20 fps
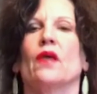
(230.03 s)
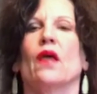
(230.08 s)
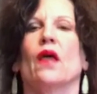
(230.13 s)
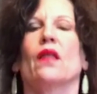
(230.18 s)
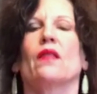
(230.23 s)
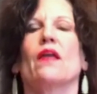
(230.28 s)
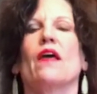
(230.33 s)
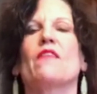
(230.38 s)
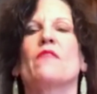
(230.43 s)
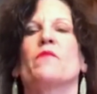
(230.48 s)
And
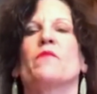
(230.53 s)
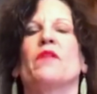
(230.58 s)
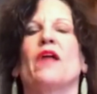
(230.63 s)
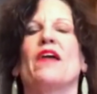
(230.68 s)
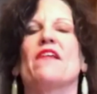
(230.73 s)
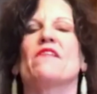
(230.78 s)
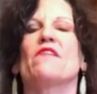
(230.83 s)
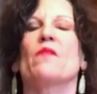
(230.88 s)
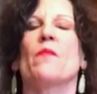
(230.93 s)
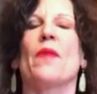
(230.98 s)
let's
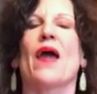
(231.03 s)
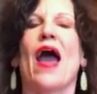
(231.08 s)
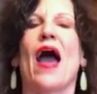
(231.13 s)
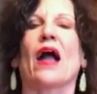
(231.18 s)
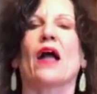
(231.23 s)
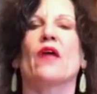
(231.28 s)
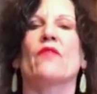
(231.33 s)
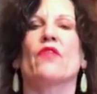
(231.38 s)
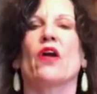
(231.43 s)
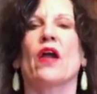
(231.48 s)
place the back
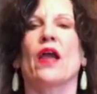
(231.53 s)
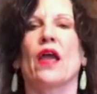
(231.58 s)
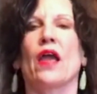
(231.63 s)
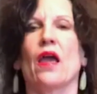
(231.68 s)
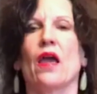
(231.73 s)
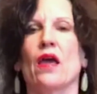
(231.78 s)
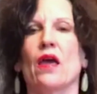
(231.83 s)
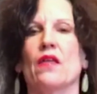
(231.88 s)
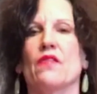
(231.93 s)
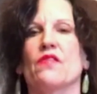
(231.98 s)
of our
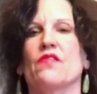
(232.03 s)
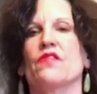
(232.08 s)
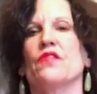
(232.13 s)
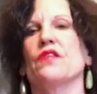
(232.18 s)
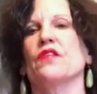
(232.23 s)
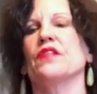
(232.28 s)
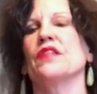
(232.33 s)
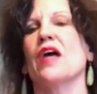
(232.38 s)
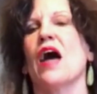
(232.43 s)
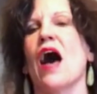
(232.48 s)
hands to
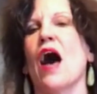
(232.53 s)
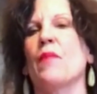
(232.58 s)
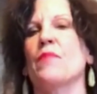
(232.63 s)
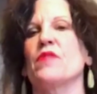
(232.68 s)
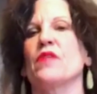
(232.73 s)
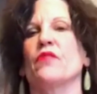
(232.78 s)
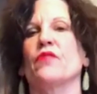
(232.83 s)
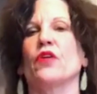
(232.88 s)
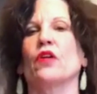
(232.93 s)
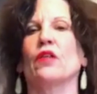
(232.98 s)
the
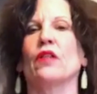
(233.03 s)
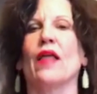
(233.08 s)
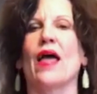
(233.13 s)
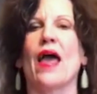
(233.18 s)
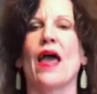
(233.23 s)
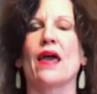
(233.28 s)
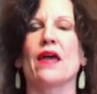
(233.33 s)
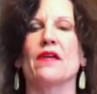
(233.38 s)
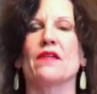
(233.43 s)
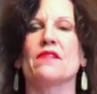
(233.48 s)
tops of our
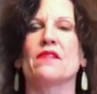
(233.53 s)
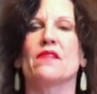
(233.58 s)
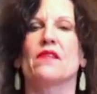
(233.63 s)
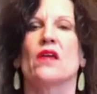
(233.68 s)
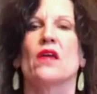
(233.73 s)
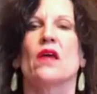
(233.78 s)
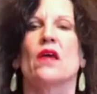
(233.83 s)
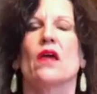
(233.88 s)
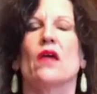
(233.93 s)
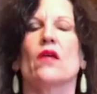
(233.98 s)
legs
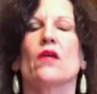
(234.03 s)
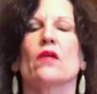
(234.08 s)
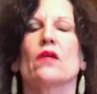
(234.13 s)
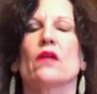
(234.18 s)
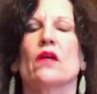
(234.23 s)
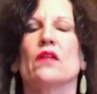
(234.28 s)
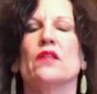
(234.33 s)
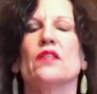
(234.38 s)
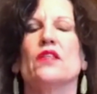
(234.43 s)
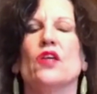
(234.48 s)
and
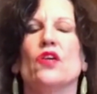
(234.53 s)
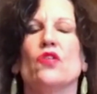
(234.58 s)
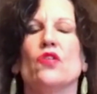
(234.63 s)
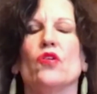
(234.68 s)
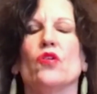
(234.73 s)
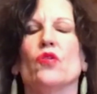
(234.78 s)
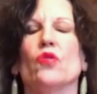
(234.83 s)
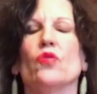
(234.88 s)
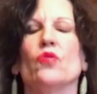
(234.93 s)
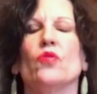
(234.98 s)

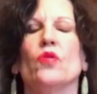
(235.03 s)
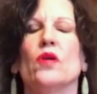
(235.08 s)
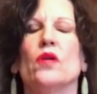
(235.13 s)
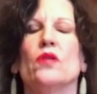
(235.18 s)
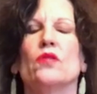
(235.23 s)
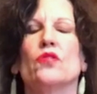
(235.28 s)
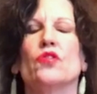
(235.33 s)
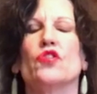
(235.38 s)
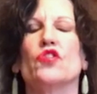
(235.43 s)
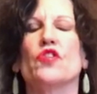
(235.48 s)
continue
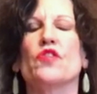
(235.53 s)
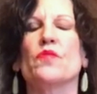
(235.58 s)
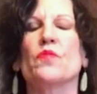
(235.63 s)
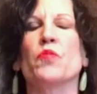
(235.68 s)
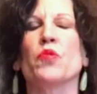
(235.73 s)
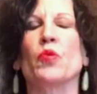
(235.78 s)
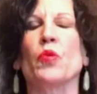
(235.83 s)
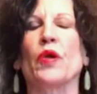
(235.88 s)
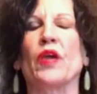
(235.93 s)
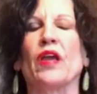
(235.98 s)
to just
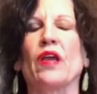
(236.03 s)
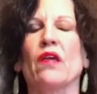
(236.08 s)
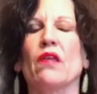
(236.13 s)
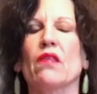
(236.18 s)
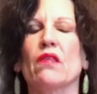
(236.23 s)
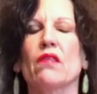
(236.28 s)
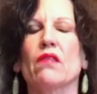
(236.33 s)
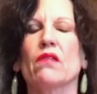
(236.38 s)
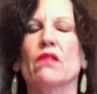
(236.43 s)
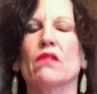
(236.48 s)

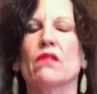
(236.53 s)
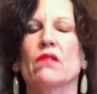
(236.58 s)
breathe.